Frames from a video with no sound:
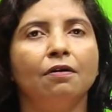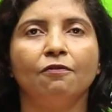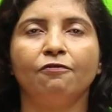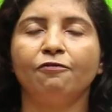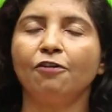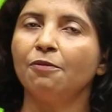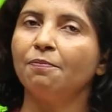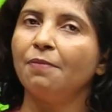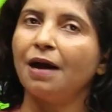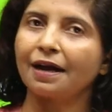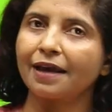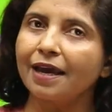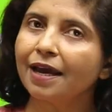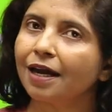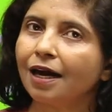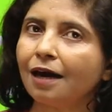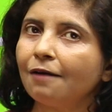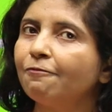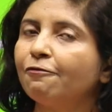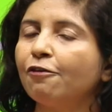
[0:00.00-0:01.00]
for
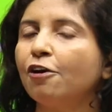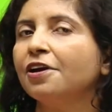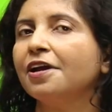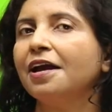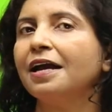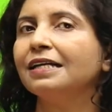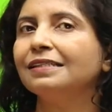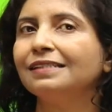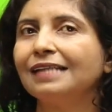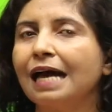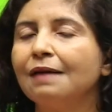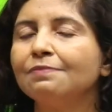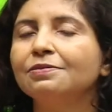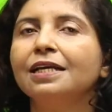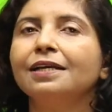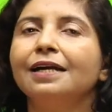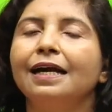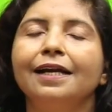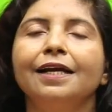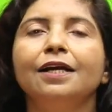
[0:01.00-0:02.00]
bugging up for your exams
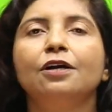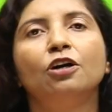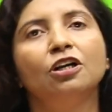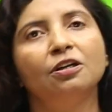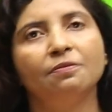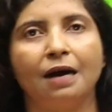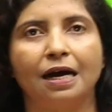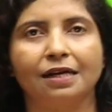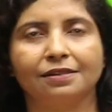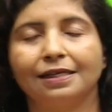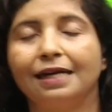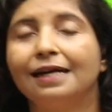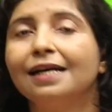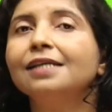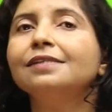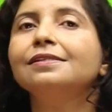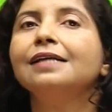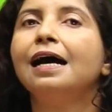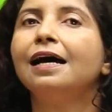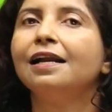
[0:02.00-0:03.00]
and getting good marks. It
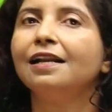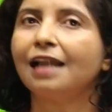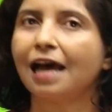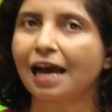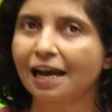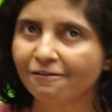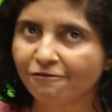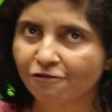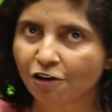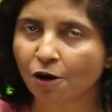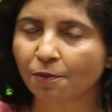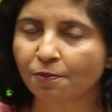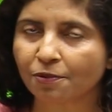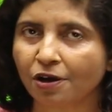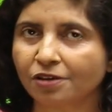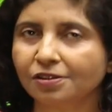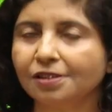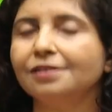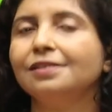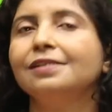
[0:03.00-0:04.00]
is a lifelong
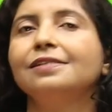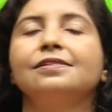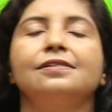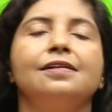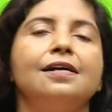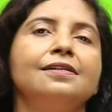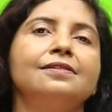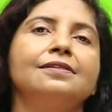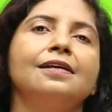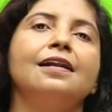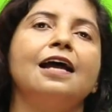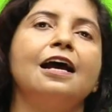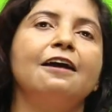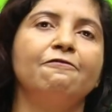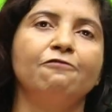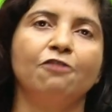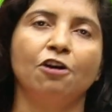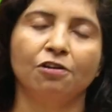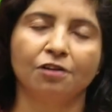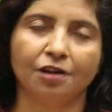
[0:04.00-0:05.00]
process. It's a
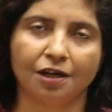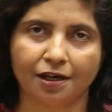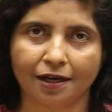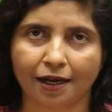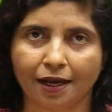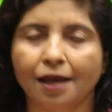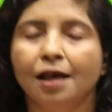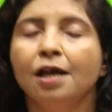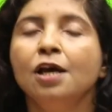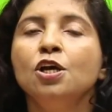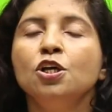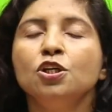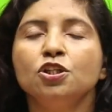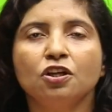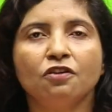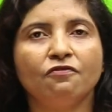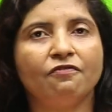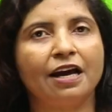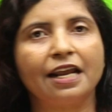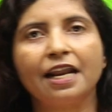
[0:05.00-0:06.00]
lifelong learning.
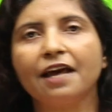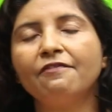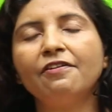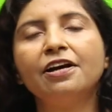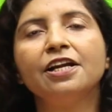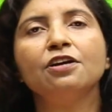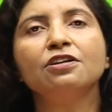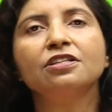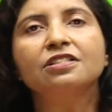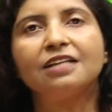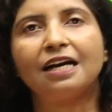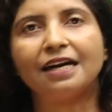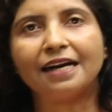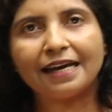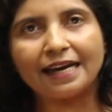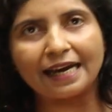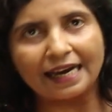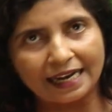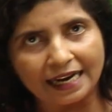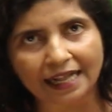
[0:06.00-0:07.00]
So whenever you
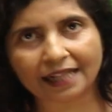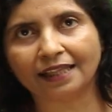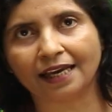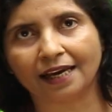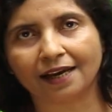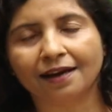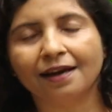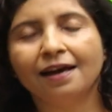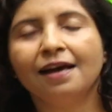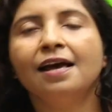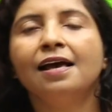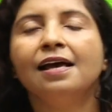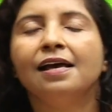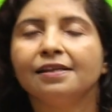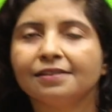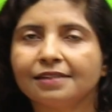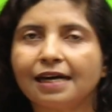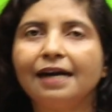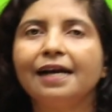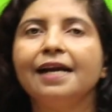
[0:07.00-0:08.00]
study anything,
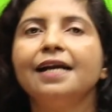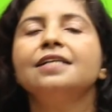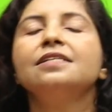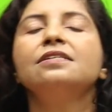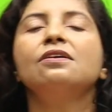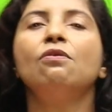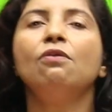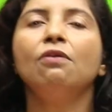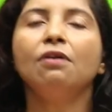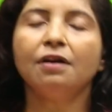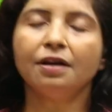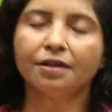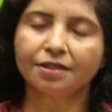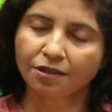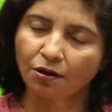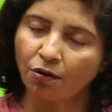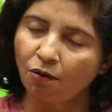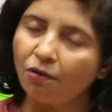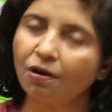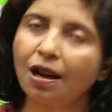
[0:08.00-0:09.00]
study it
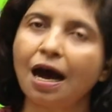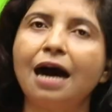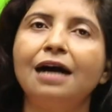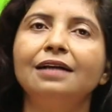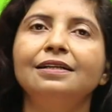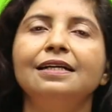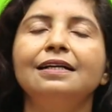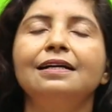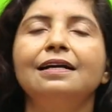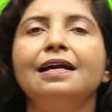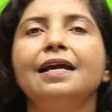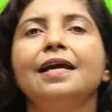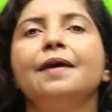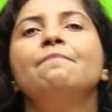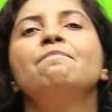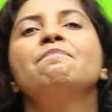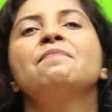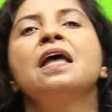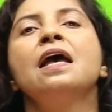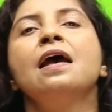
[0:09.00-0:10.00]

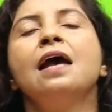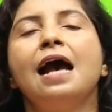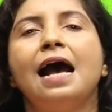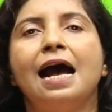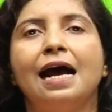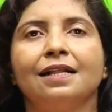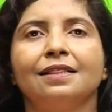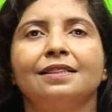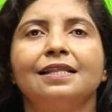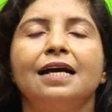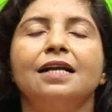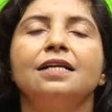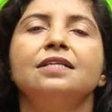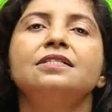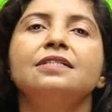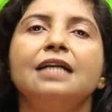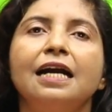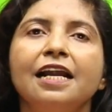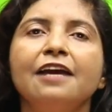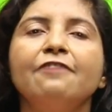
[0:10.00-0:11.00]
wholeheartedly and then
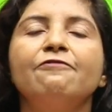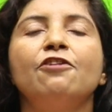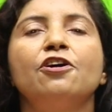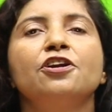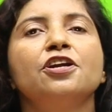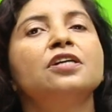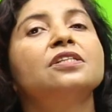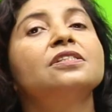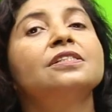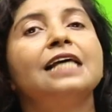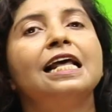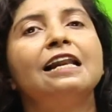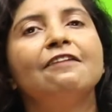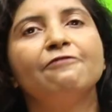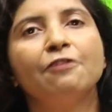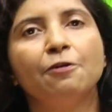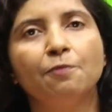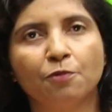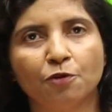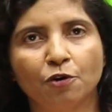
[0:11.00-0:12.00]
study for your
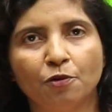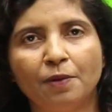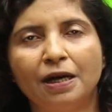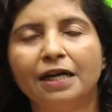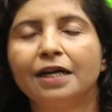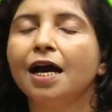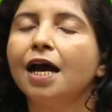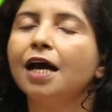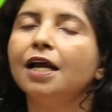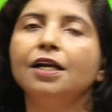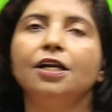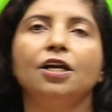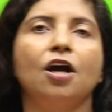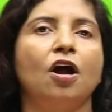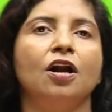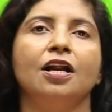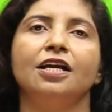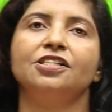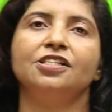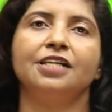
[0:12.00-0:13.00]
self-improvement and
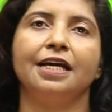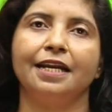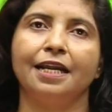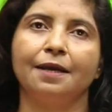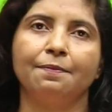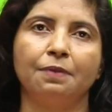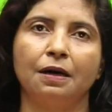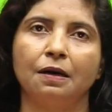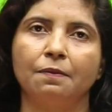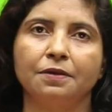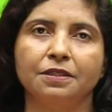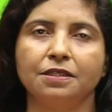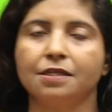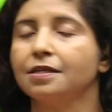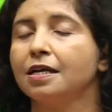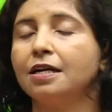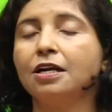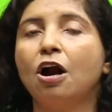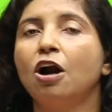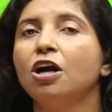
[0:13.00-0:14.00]
knowledge gaining purposes,
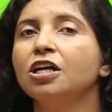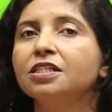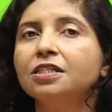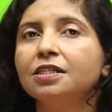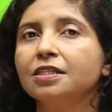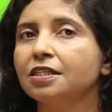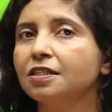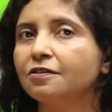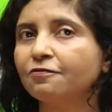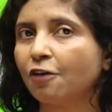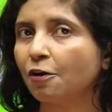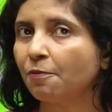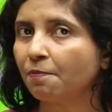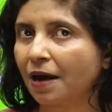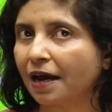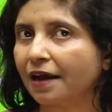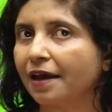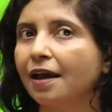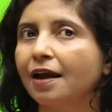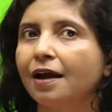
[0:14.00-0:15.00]
and not just for
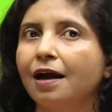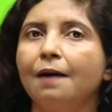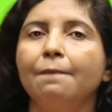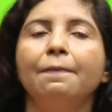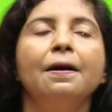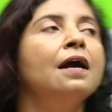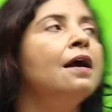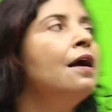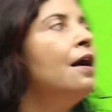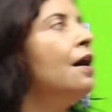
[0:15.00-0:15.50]
mugging up,